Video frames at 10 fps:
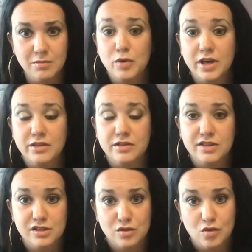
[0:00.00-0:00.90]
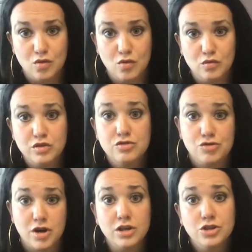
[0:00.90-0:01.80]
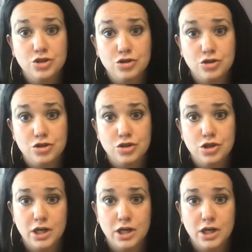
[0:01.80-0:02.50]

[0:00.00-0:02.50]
when there's no structure